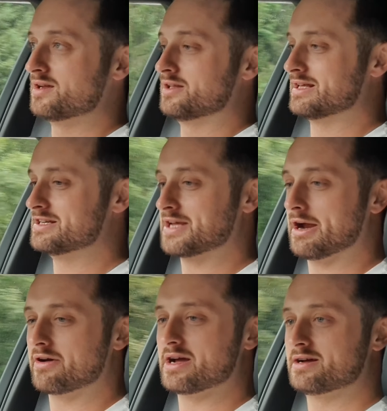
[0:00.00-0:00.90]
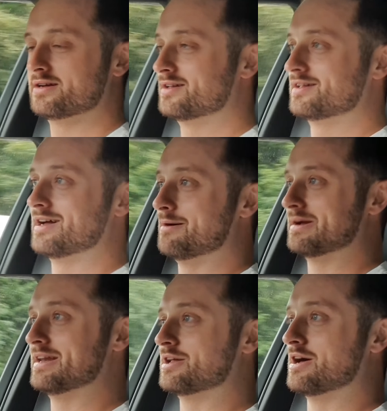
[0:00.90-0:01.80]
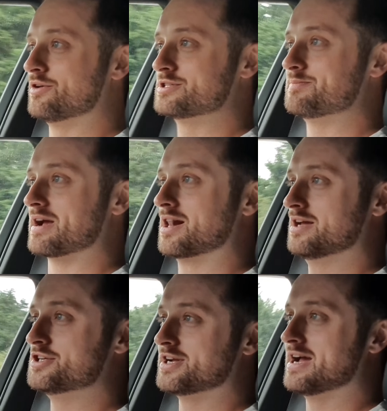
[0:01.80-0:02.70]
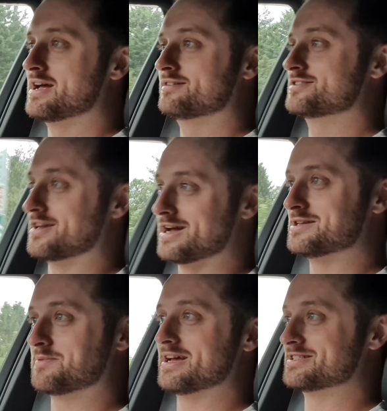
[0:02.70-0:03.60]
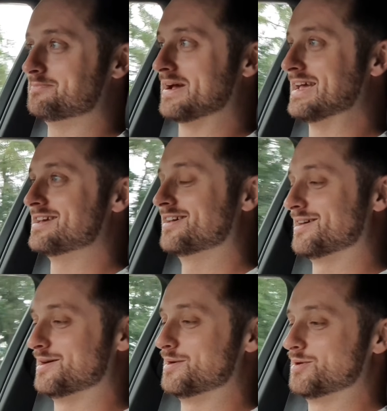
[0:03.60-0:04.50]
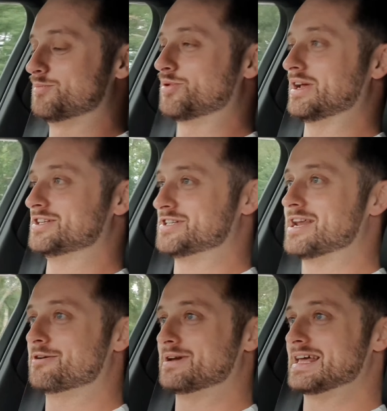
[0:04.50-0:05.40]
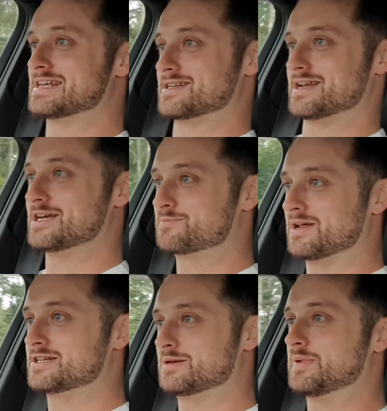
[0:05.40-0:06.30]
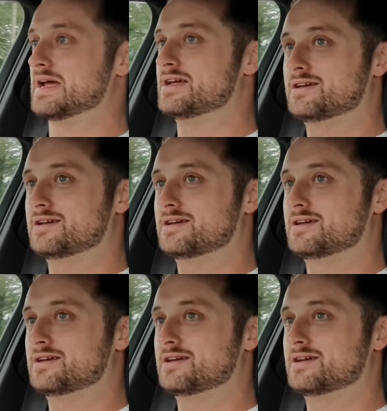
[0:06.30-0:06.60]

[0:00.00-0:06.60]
The interior, I mean, I know it's a bit cliche, it's a nice place to be, but it genuinely is a nice place to be.